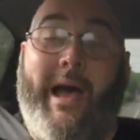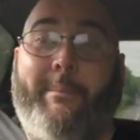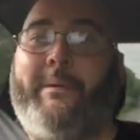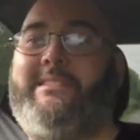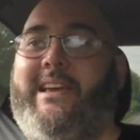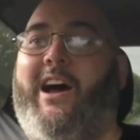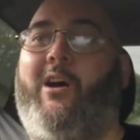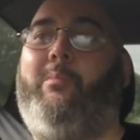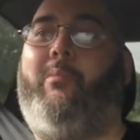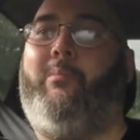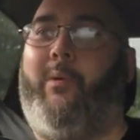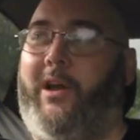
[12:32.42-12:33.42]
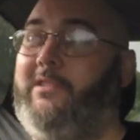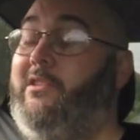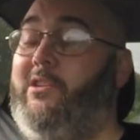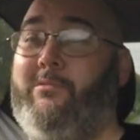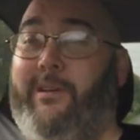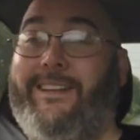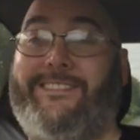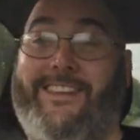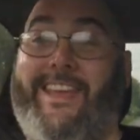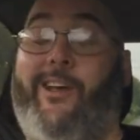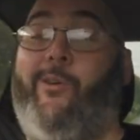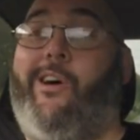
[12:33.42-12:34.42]
happy to help, but I do
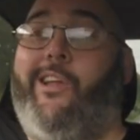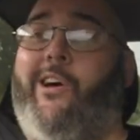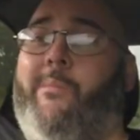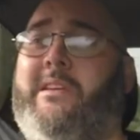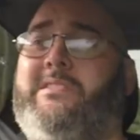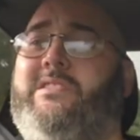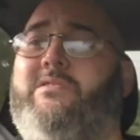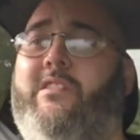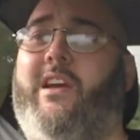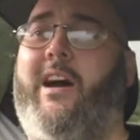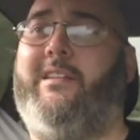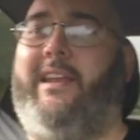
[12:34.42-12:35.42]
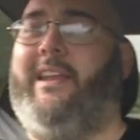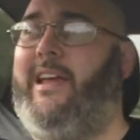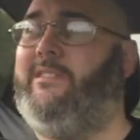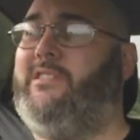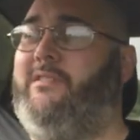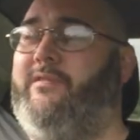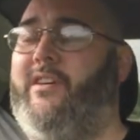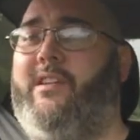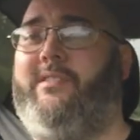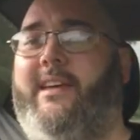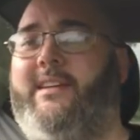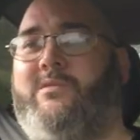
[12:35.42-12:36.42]
actually get quite a lot of messages regarding how to
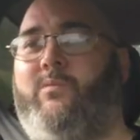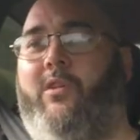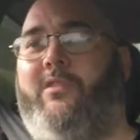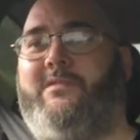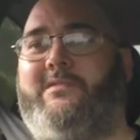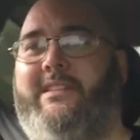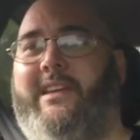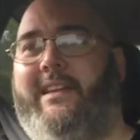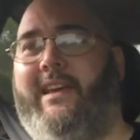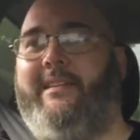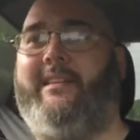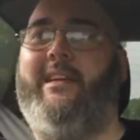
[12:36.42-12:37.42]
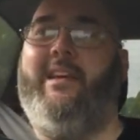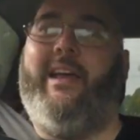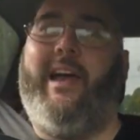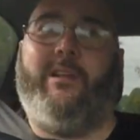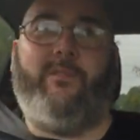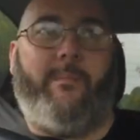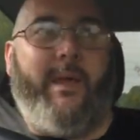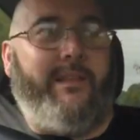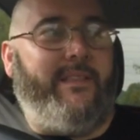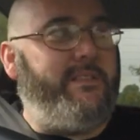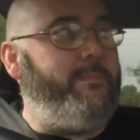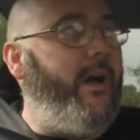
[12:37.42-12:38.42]
convert things, what's needed, how do I
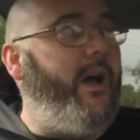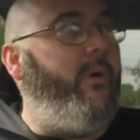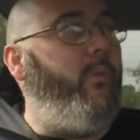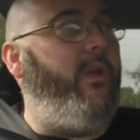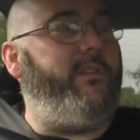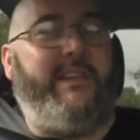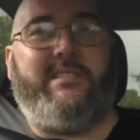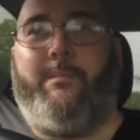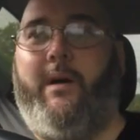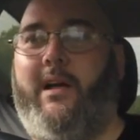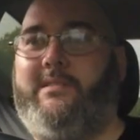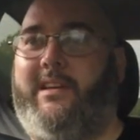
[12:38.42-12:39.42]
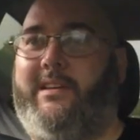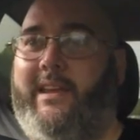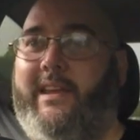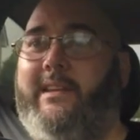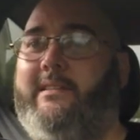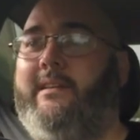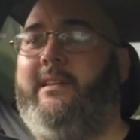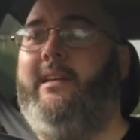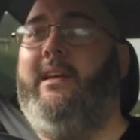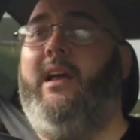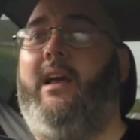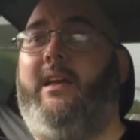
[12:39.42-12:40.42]
make this part, what list of parts I need.
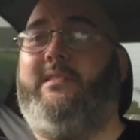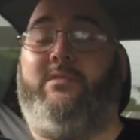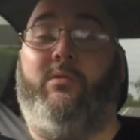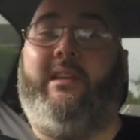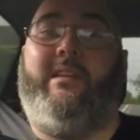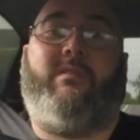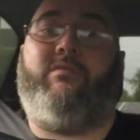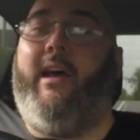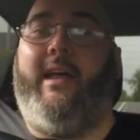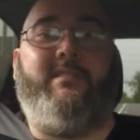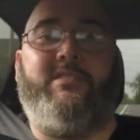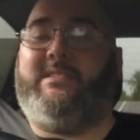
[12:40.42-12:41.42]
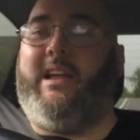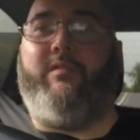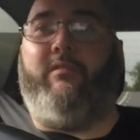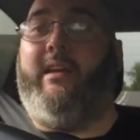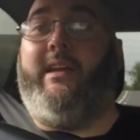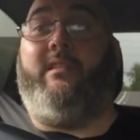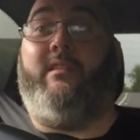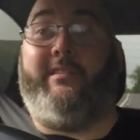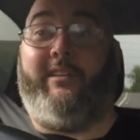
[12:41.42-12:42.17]
It's all in the thread. Just have a read. The